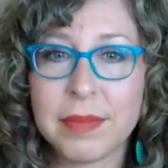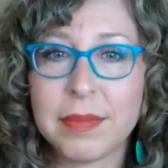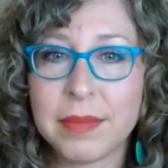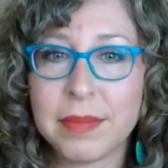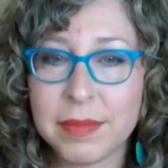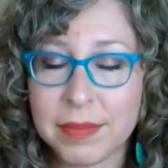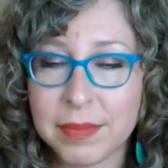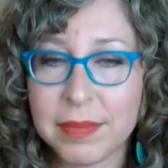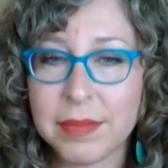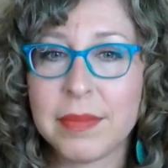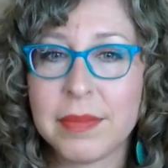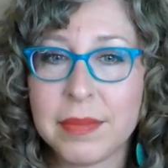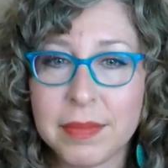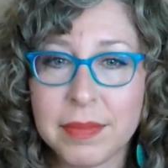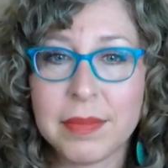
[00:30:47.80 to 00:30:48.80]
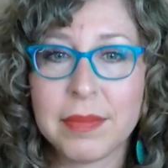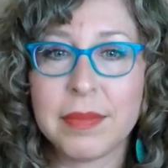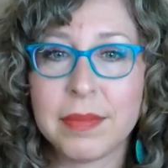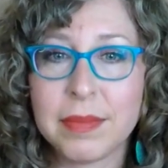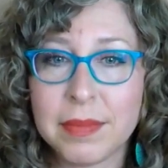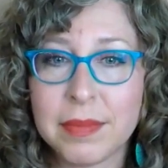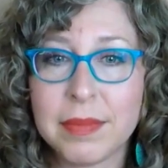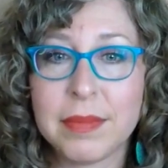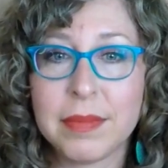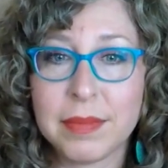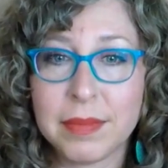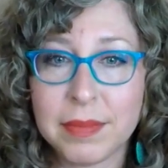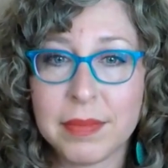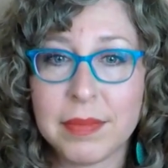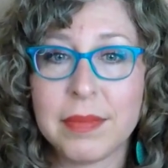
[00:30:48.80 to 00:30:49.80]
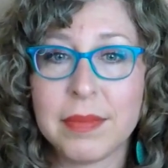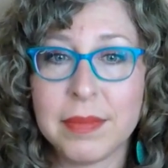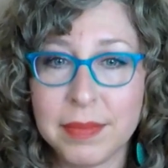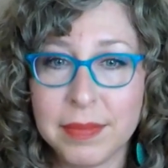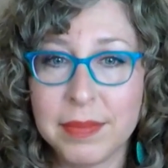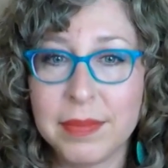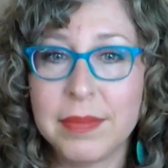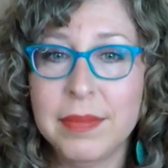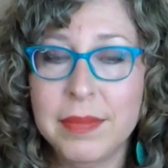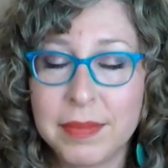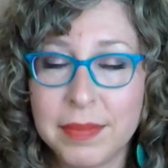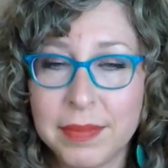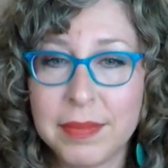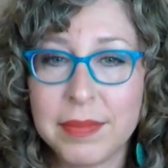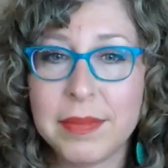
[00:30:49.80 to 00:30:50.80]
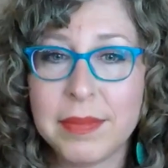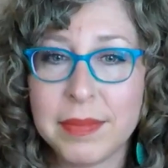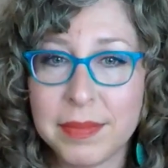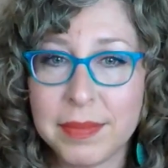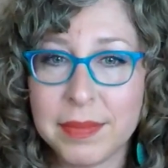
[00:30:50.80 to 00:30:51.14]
not, you know, old white men anymore. Mm-hmm. Um, you are